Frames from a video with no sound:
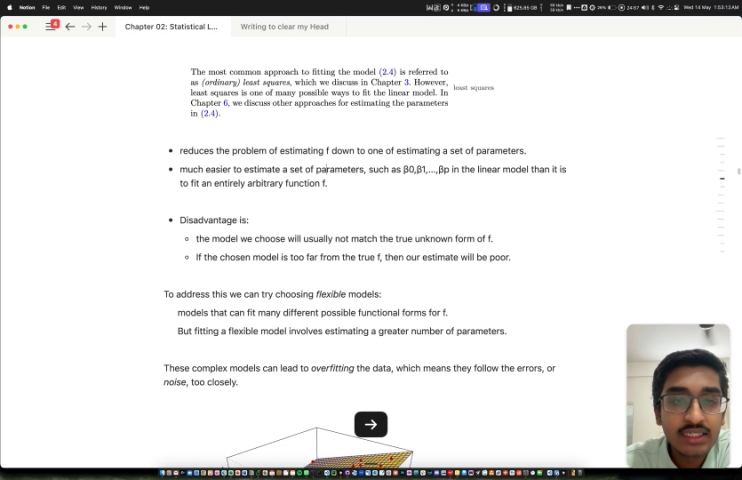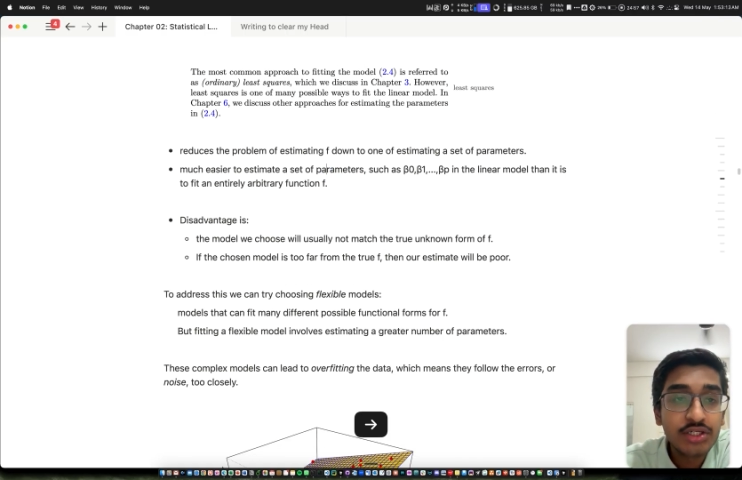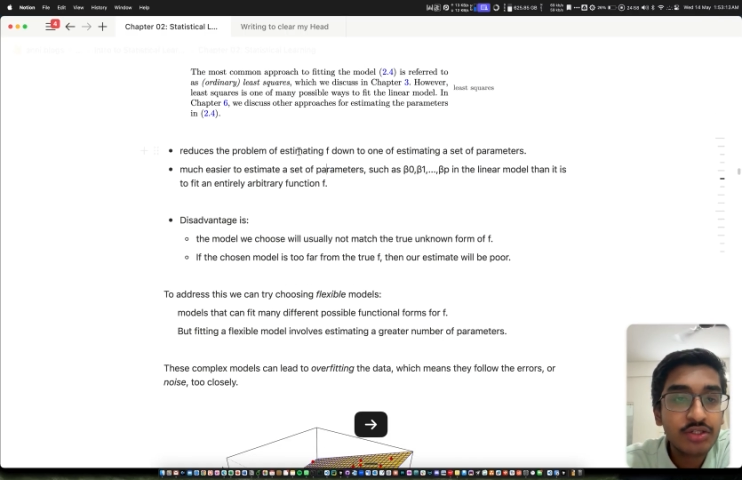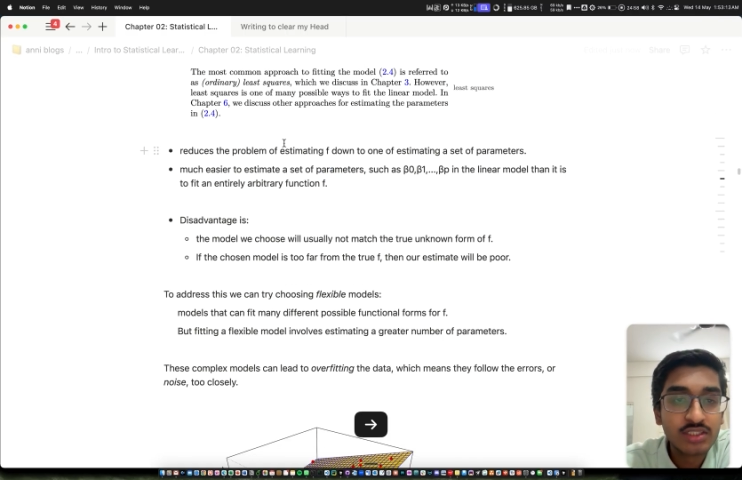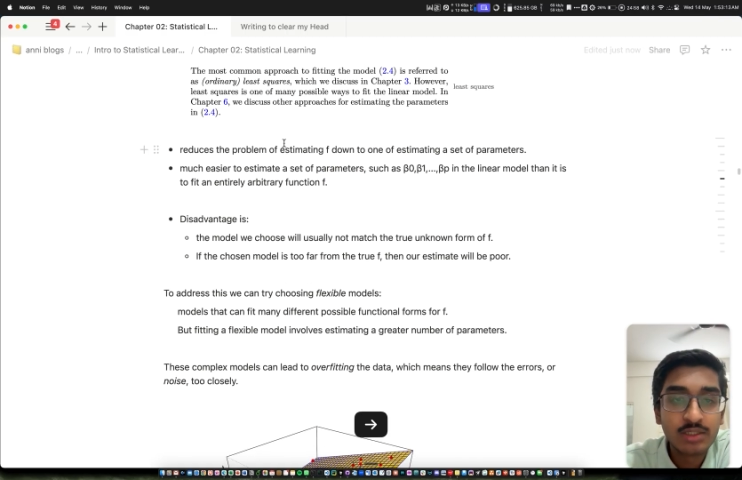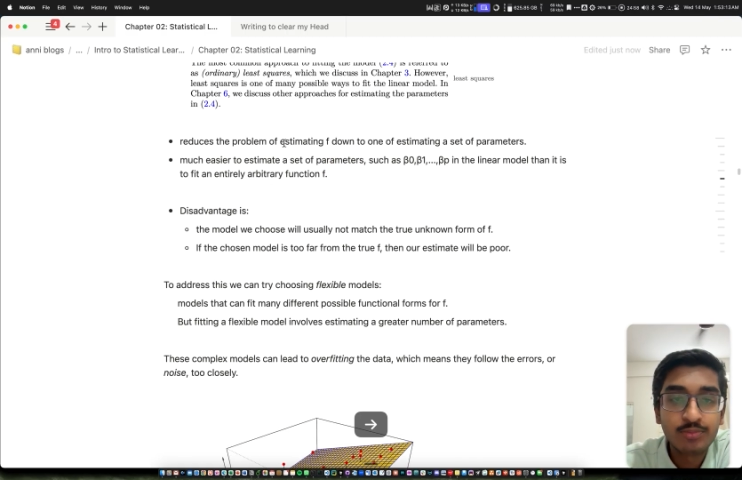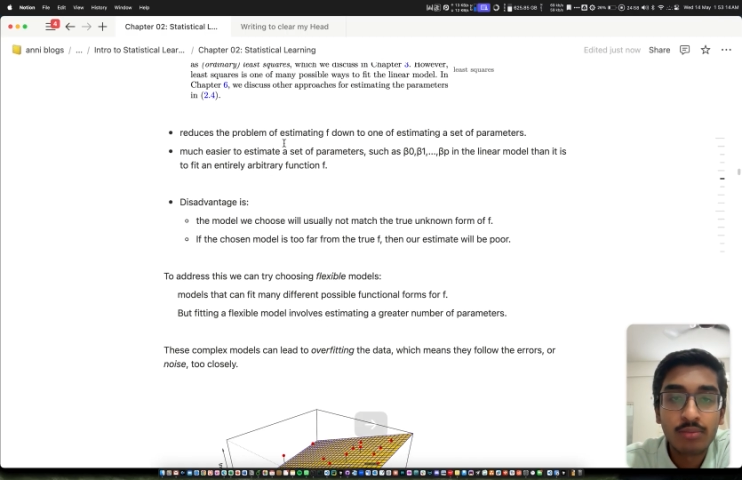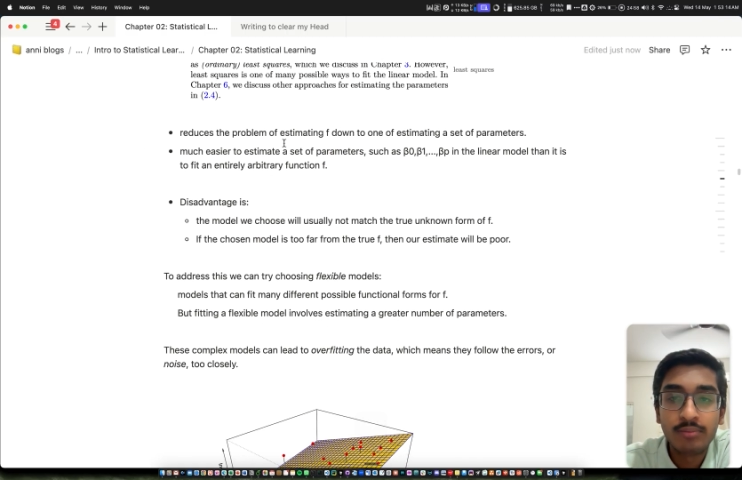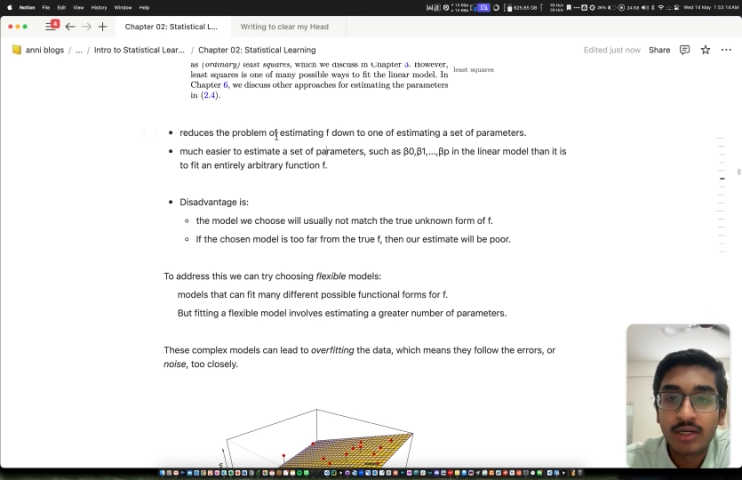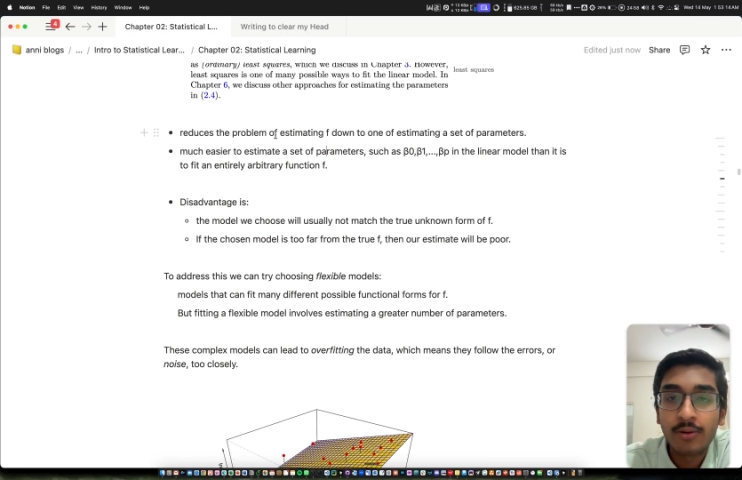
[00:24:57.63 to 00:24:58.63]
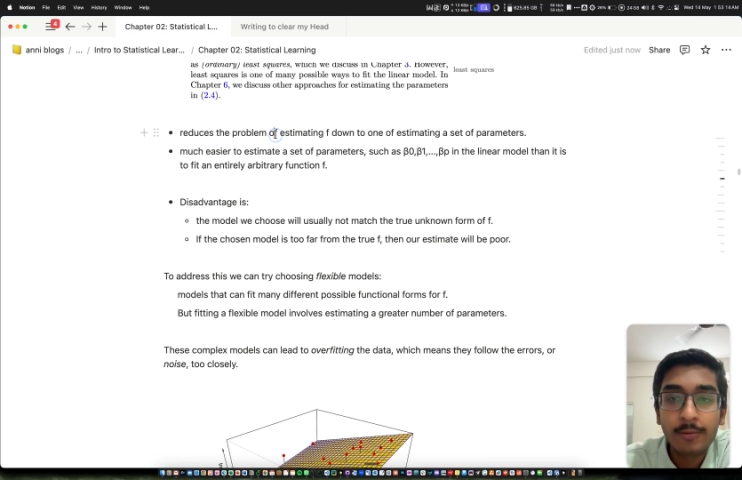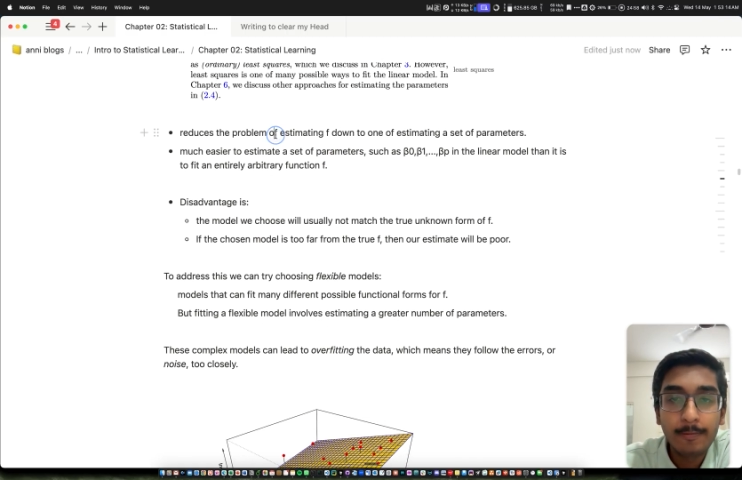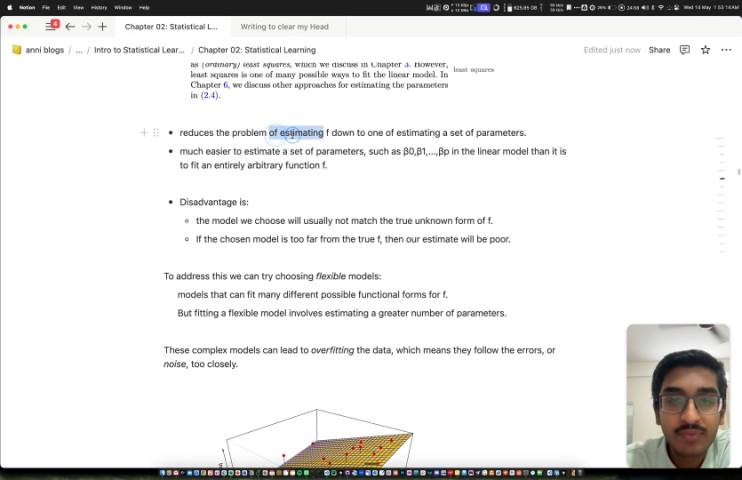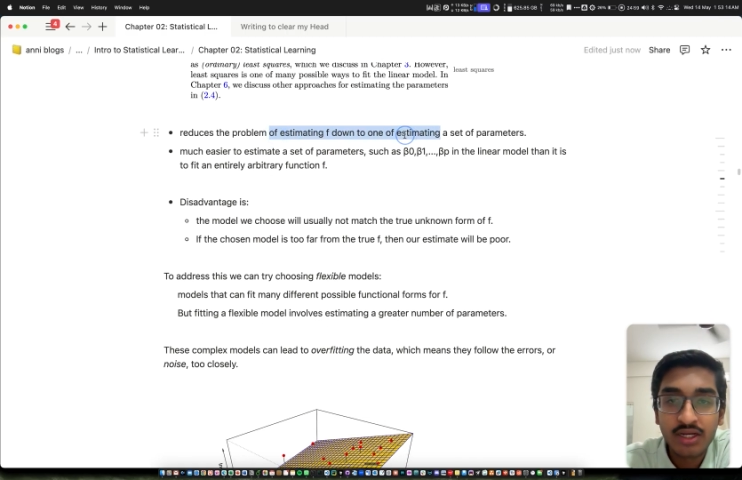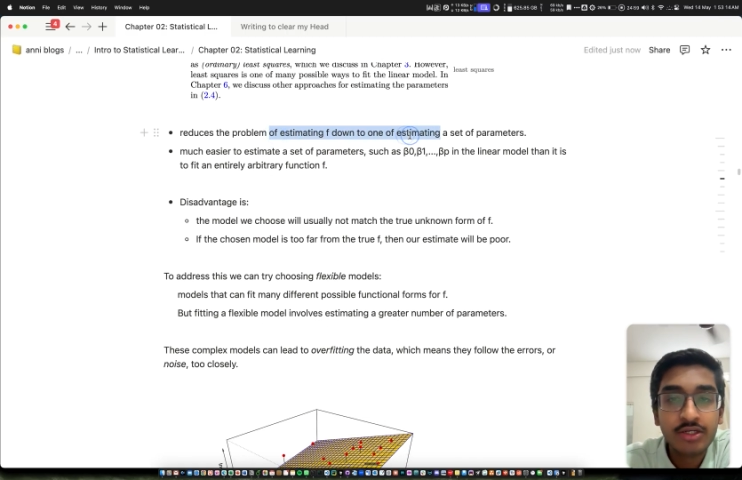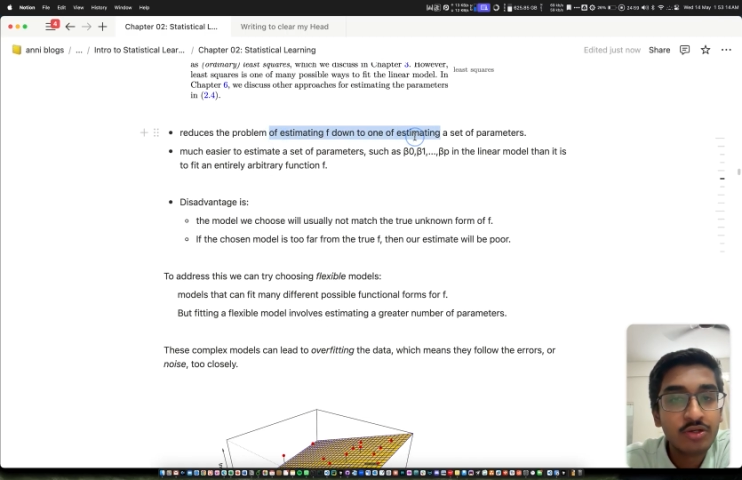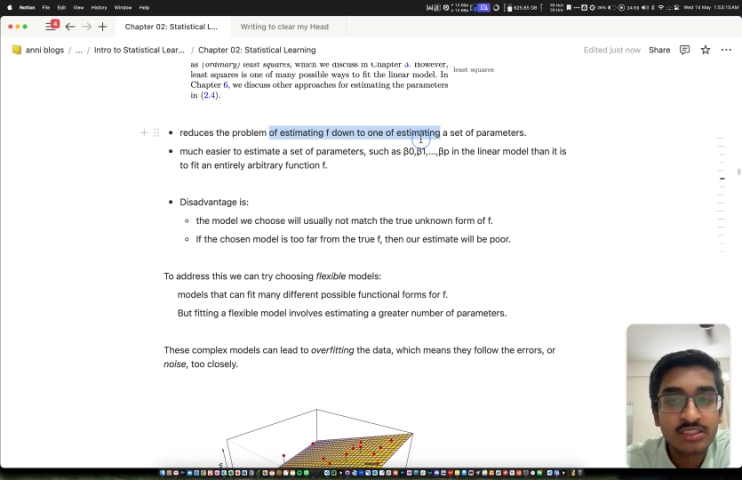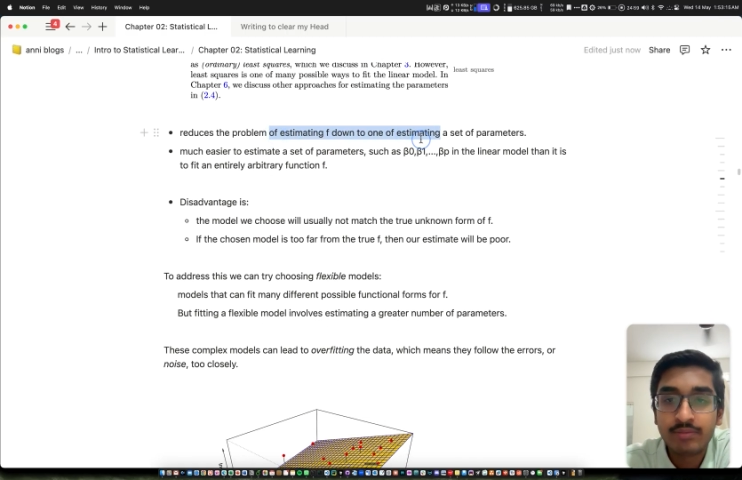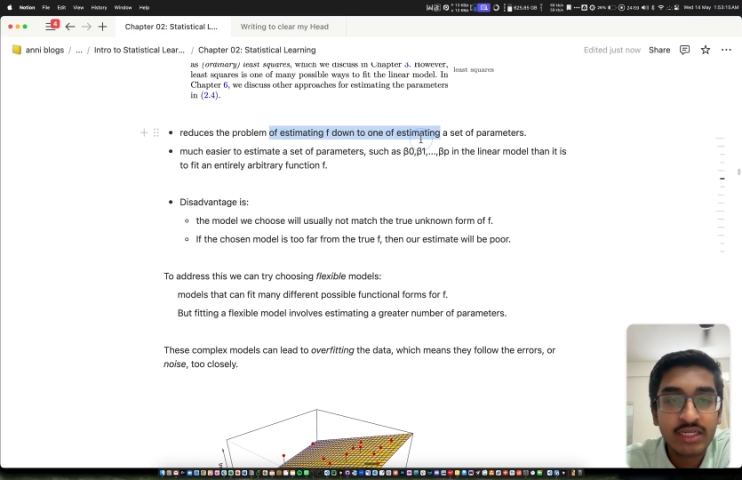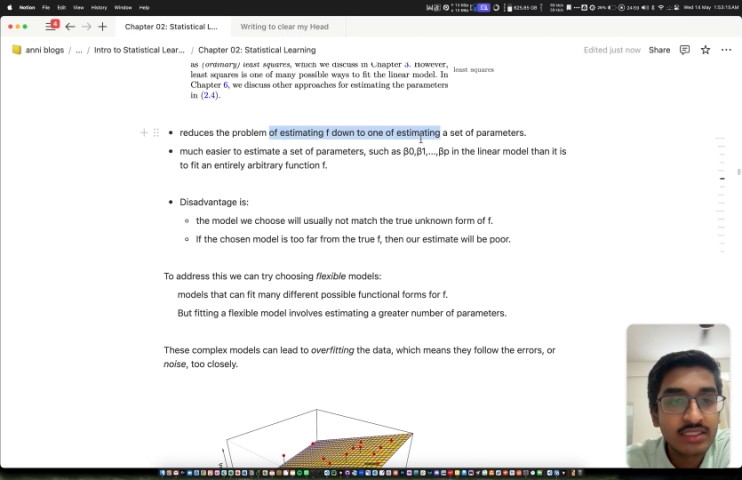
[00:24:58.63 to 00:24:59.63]
reduces the problem down into
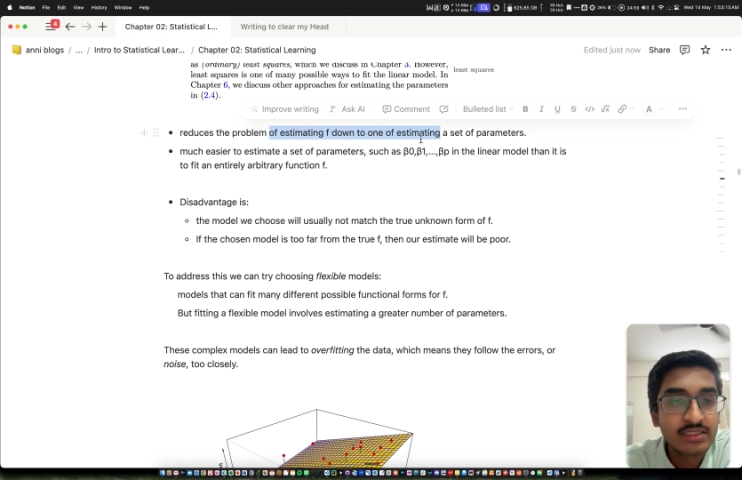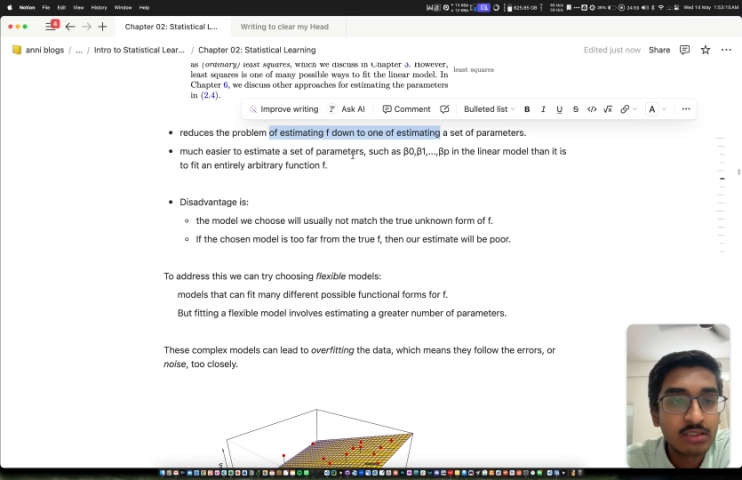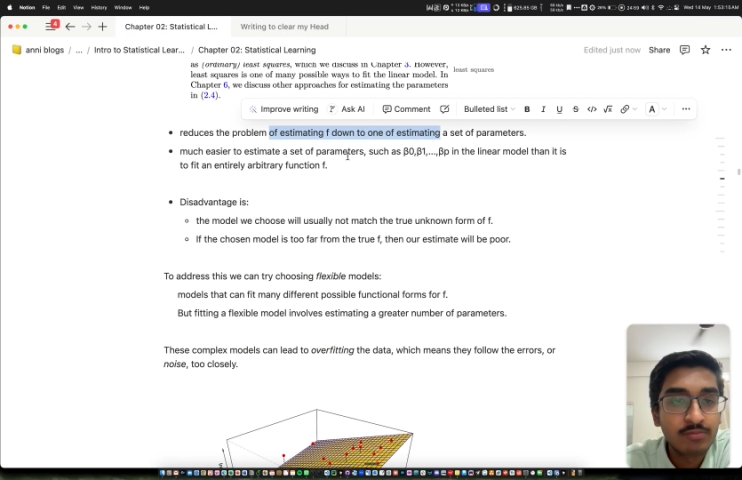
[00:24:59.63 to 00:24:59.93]
estimating a set of